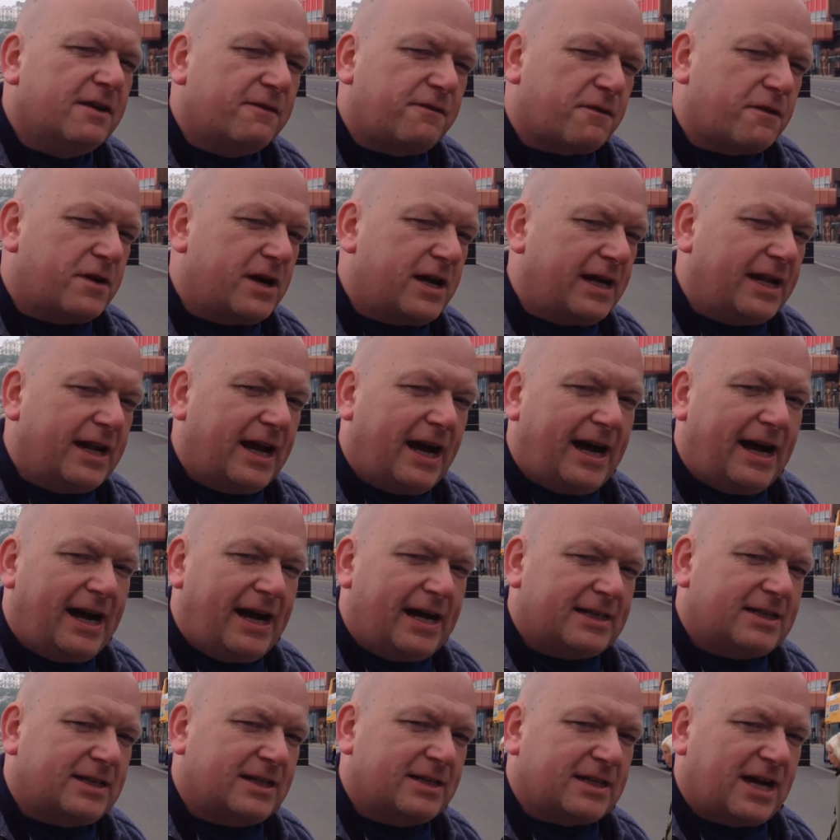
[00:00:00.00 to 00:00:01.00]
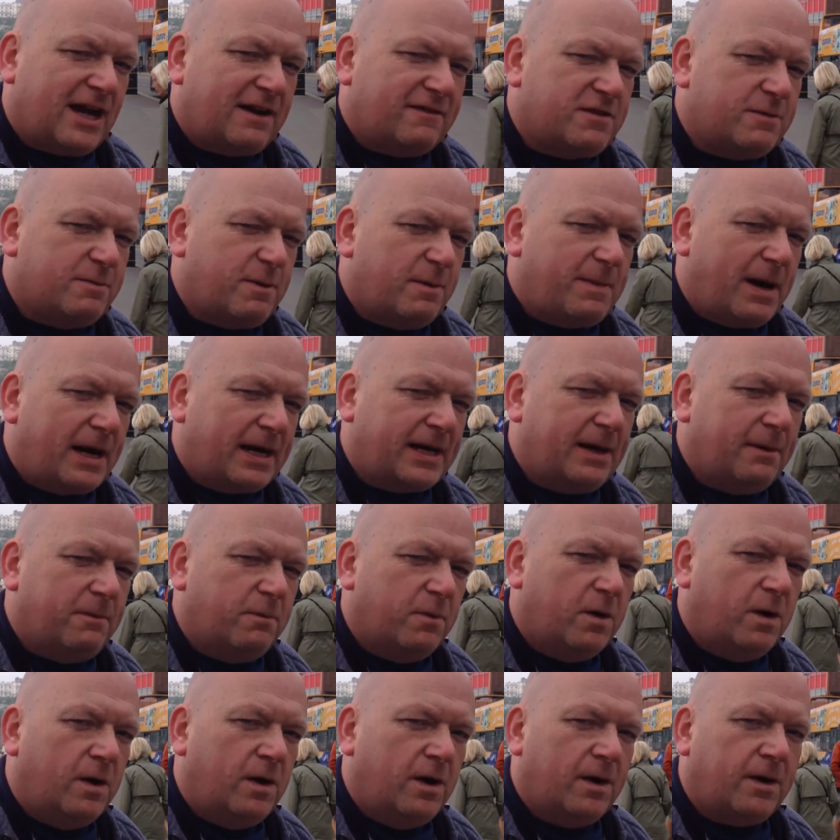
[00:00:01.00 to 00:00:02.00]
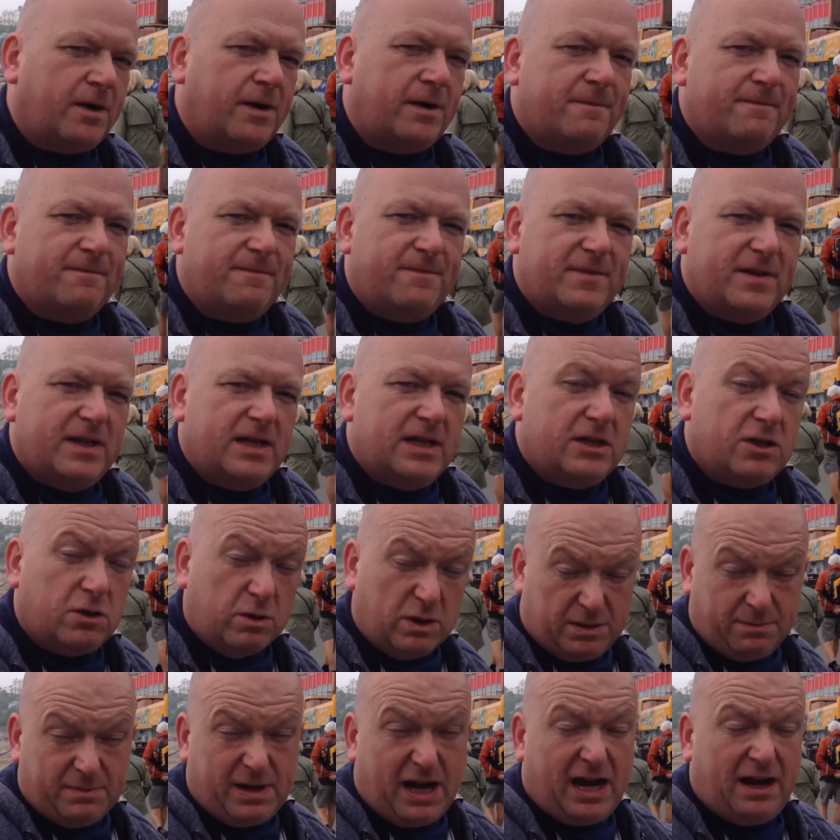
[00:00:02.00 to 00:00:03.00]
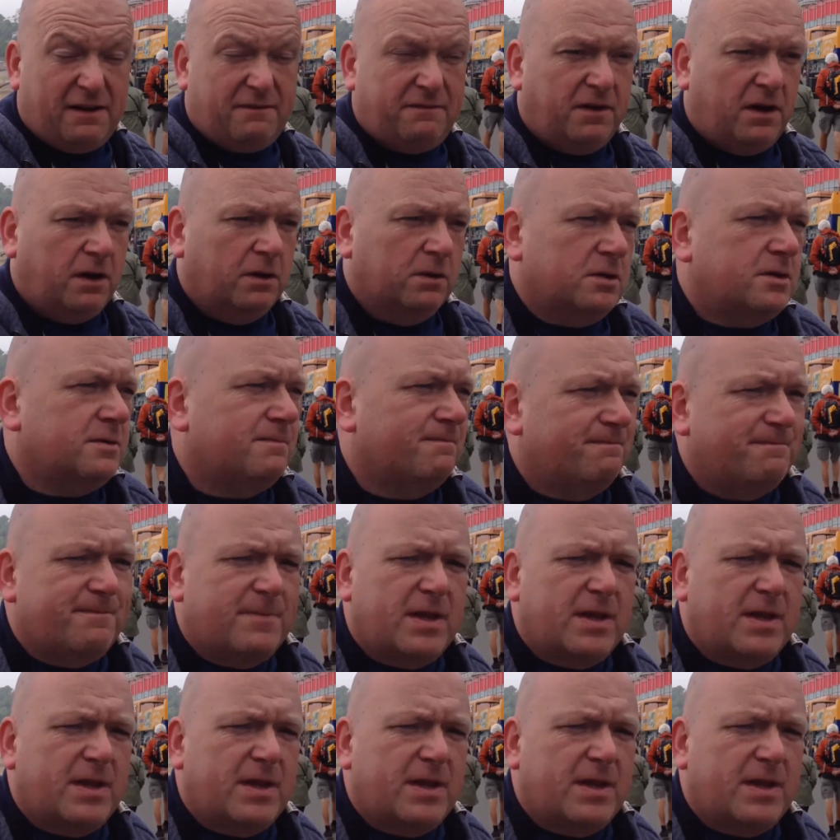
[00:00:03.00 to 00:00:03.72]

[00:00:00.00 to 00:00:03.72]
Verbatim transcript: free night, because I have to be back in work. Yeah. So it's my fault.